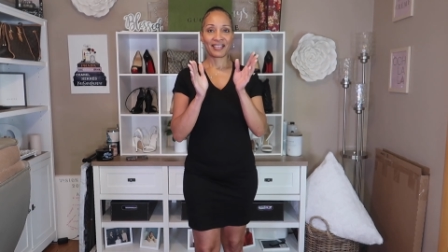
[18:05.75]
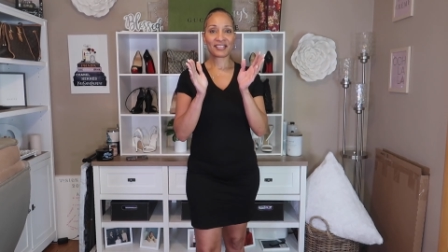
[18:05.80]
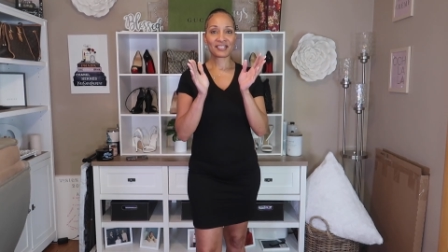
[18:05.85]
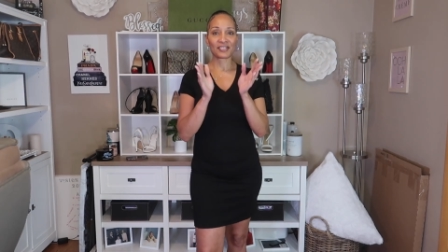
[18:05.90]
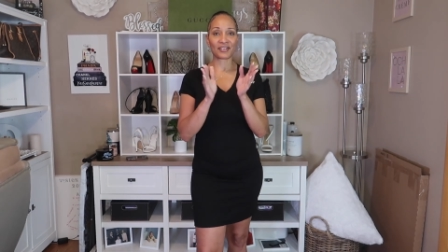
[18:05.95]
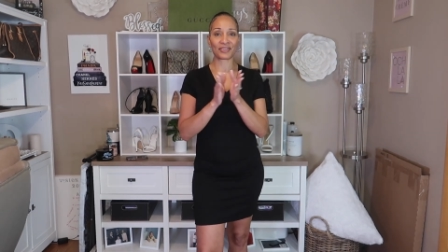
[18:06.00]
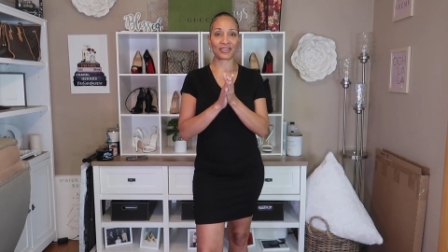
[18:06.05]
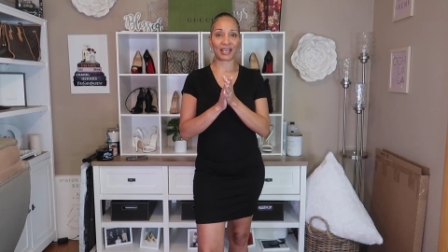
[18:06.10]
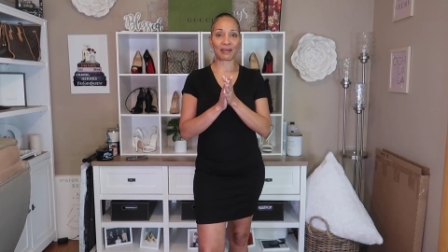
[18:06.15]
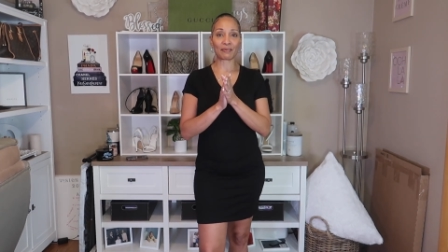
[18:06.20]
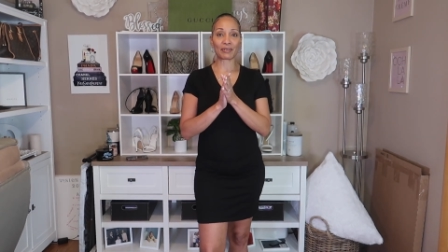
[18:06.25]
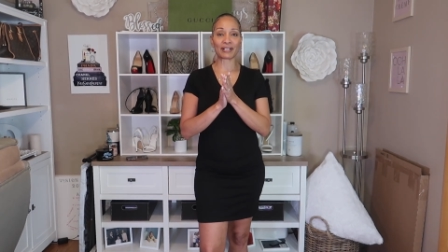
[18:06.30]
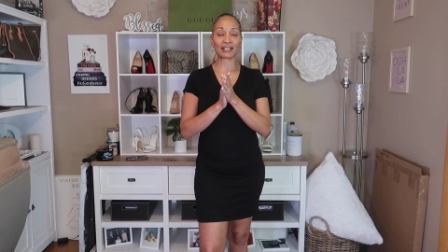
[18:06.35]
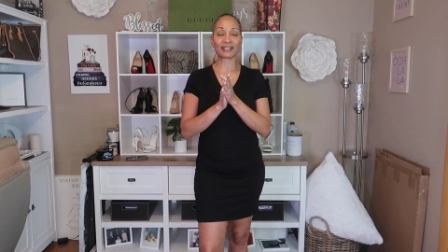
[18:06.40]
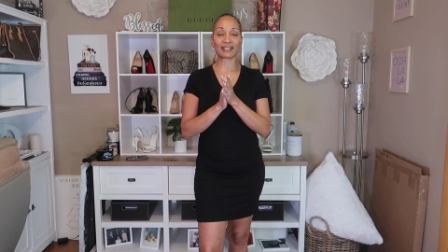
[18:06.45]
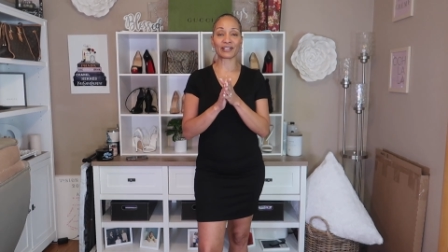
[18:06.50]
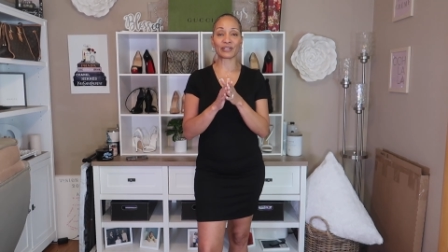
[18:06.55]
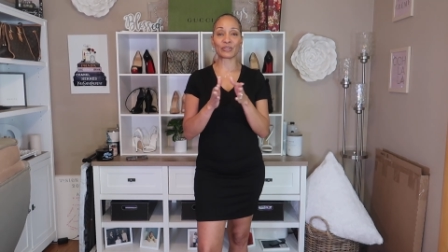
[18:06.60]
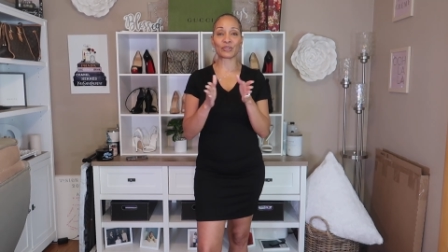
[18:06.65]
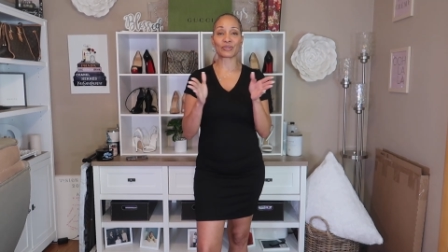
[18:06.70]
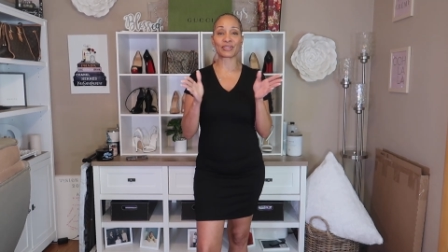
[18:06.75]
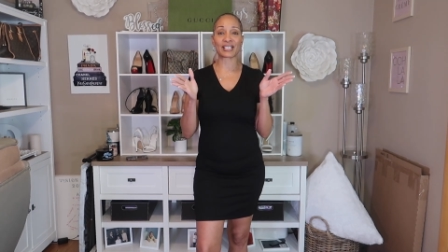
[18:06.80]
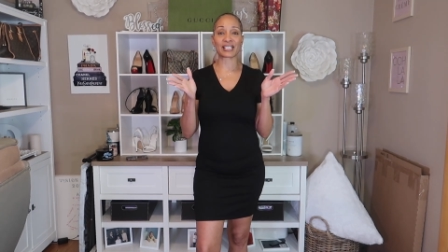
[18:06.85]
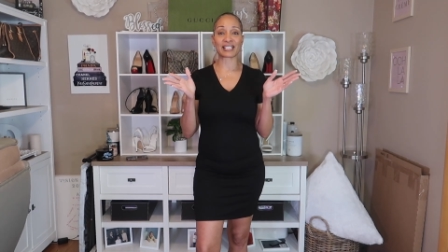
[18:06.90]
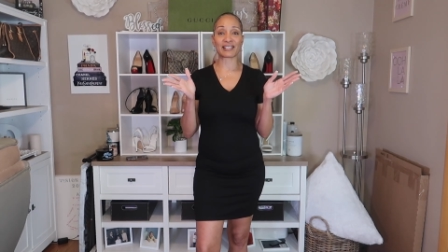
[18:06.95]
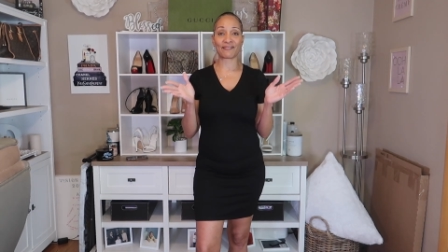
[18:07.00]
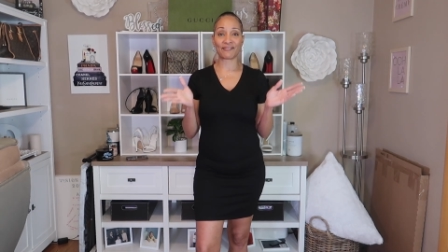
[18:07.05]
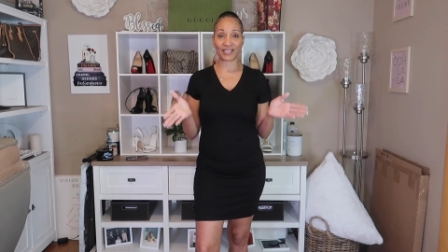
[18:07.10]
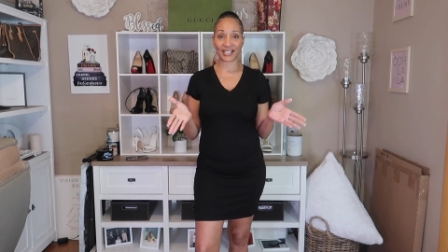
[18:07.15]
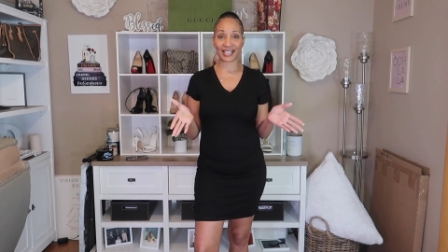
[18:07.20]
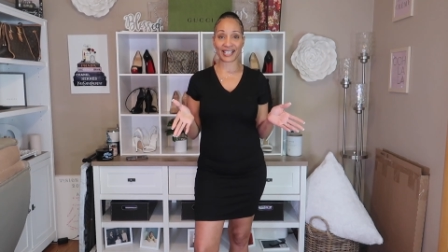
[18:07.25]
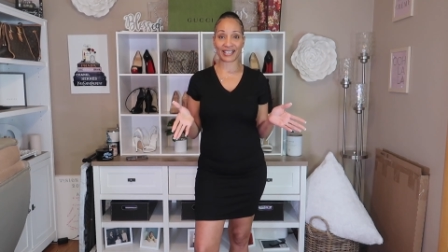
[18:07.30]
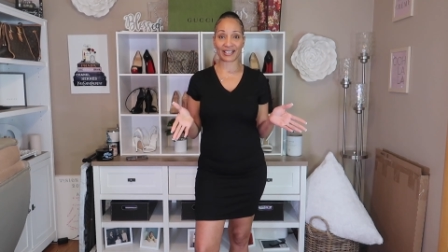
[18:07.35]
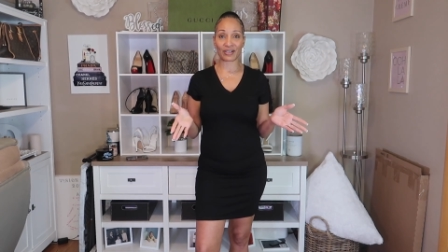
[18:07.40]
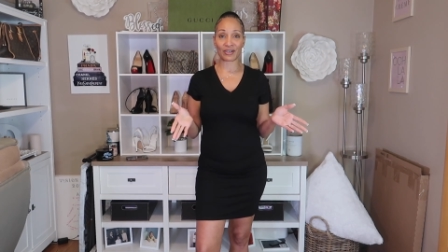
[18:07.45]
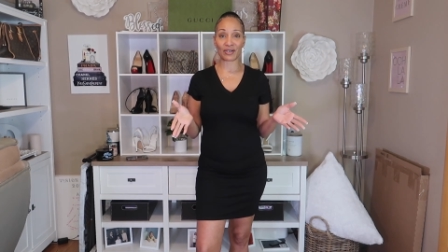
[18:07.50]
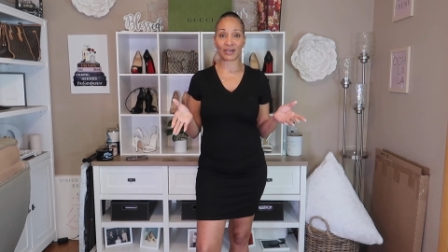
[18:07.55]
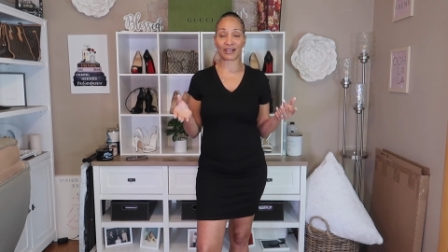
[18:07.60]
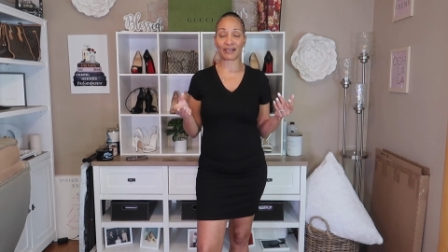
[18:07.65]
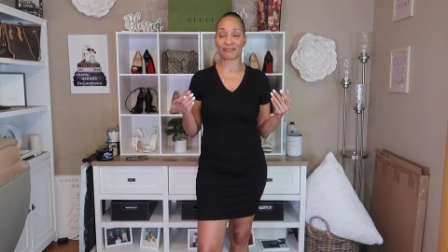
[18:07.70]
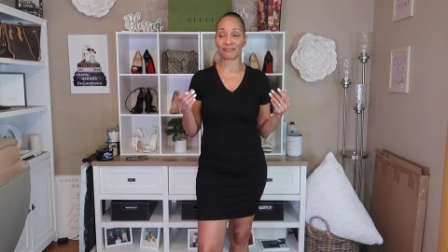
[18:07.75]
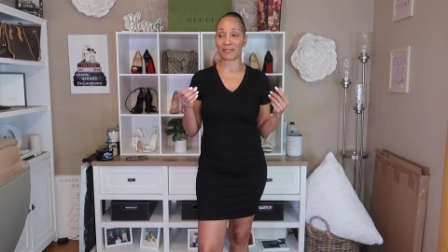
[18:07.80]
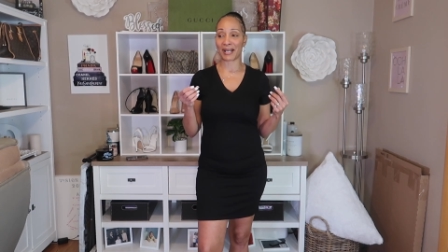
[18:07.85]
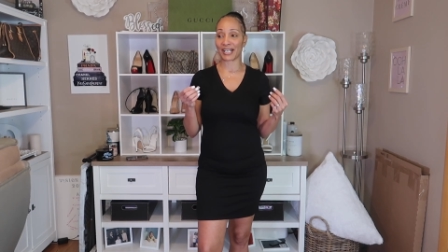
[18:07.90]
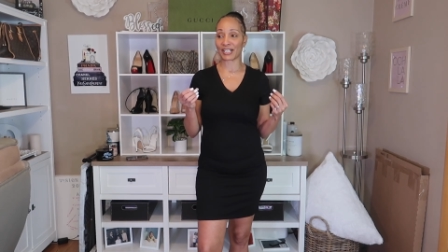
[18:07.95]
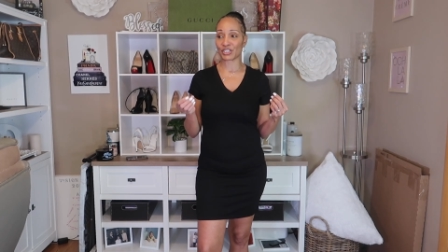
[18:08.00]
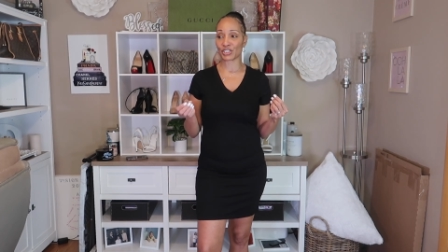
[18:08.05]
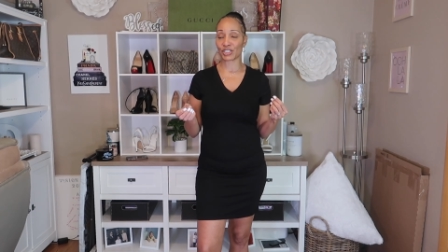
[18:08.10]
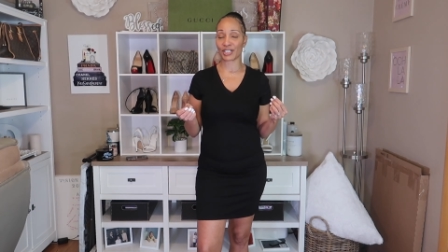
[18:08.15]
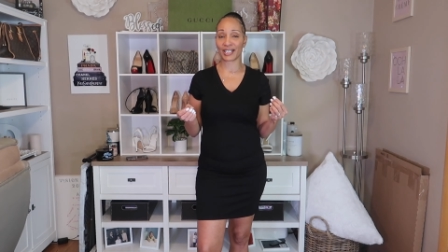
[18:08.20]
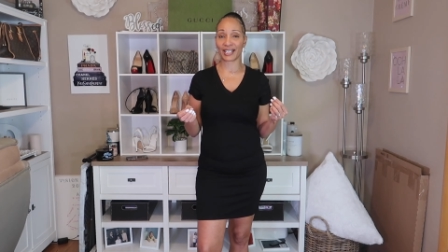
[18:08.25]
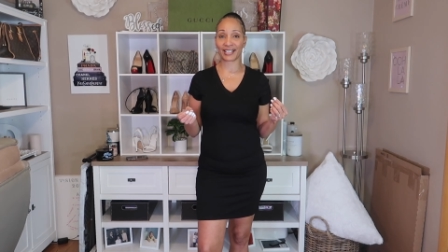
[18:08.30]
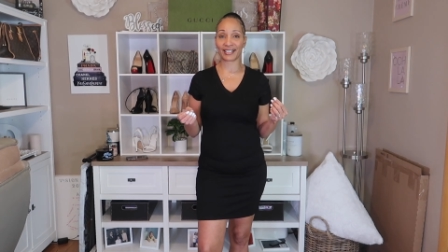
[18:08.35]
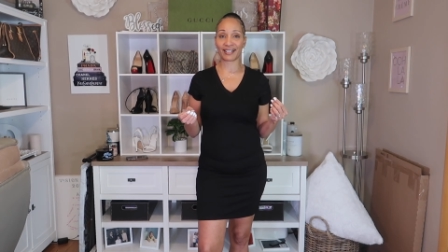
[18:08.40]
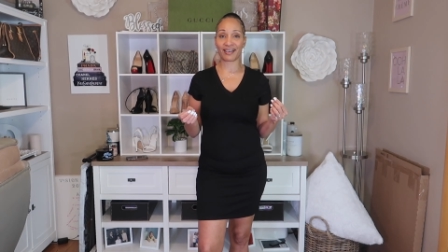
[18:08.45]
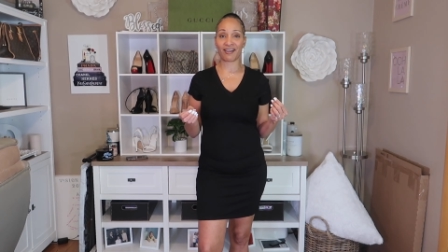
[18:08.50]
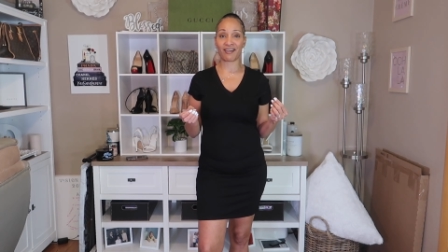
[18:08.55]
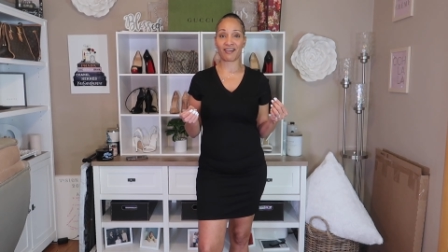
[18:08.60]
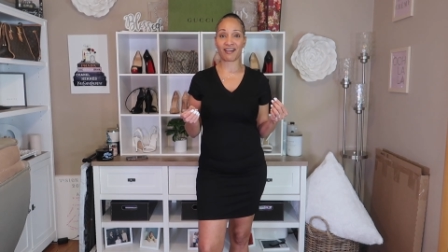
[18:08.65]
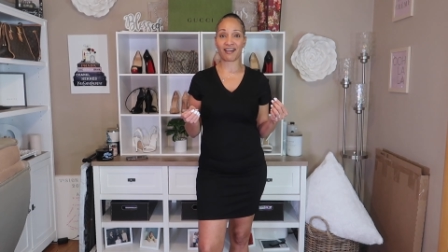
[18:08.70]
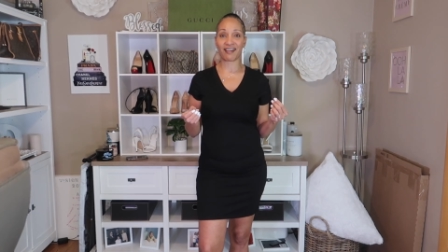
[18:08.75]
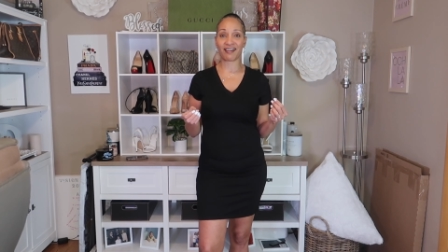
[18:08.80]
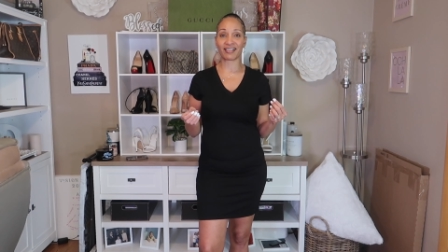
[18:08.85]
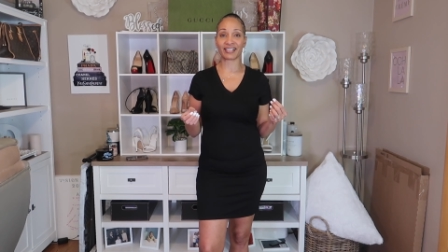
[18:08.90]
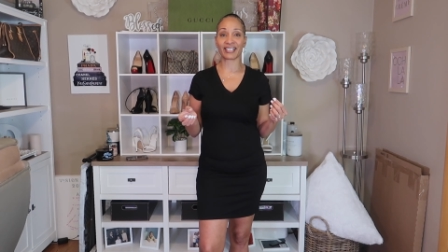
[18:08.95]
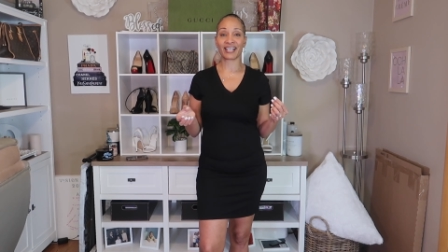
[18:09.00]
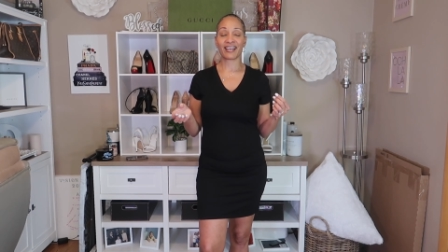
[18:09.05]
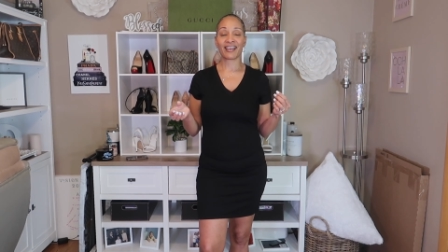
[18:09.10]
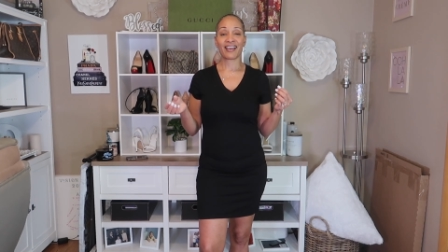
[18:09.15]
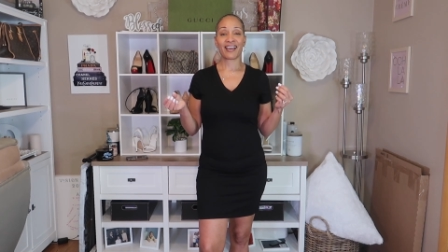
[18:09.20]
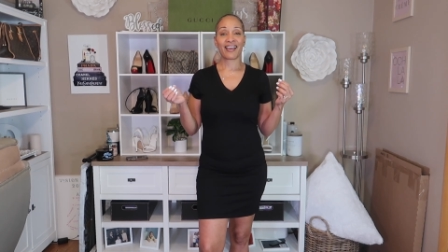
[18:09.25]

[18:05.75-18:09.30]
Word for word: so that will conclude this video of my Shein haul